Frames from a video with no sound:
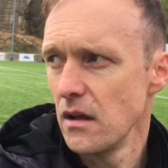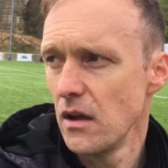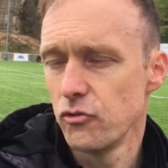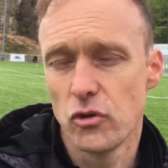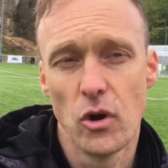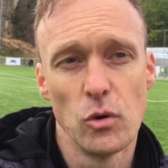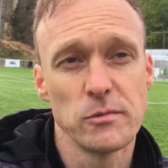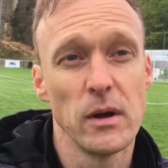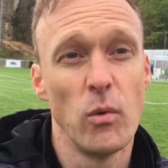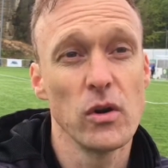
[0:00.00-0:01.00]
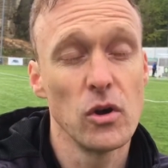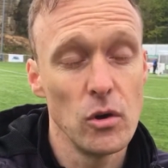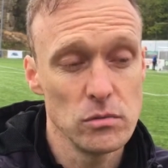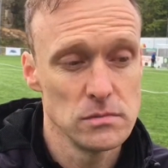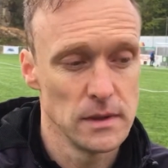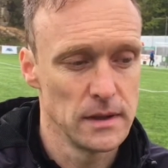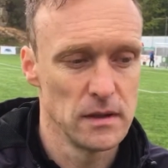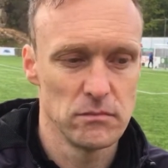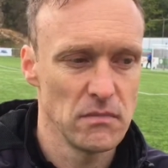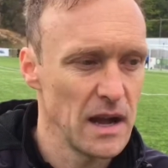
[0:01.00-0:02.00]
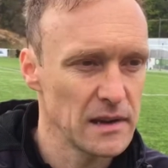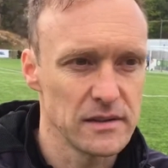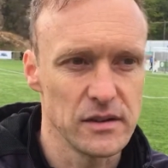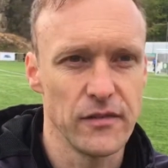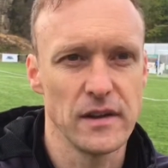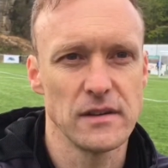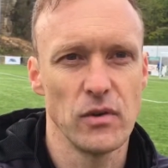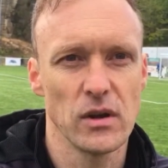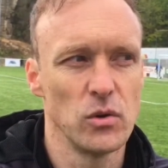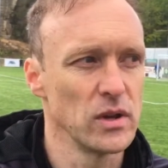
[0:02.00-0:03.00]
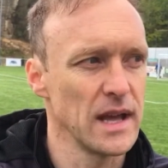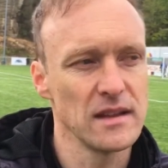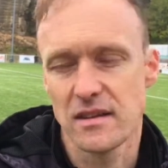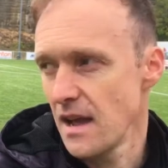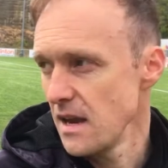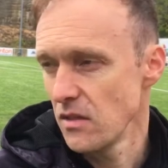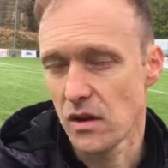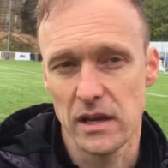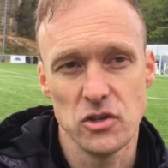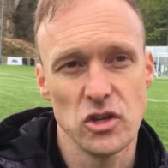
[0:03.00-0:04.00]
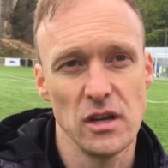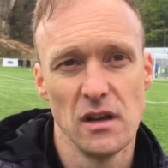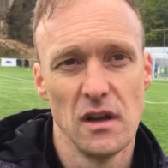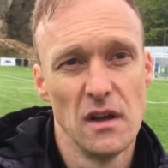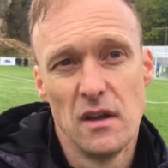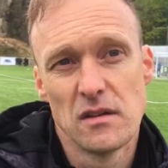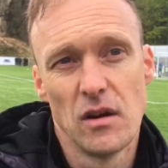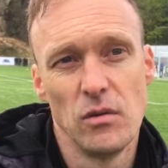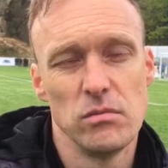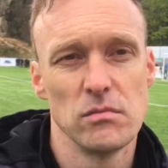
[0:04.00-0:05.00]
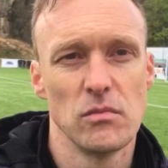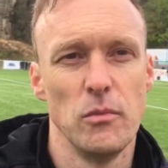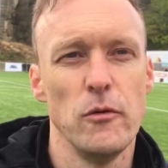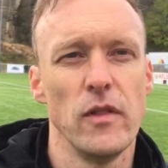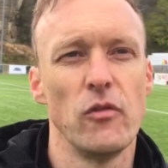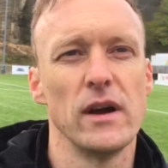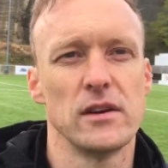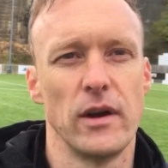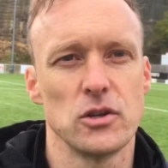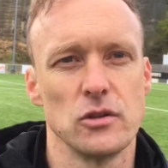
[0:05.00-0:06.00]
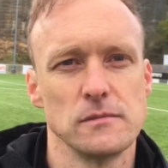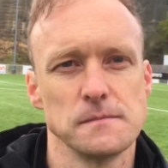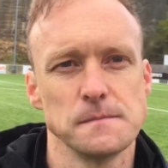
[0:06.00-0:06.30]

100 goals by one goal excellent defensive record again today, another clean sheet. So moving in the right direction.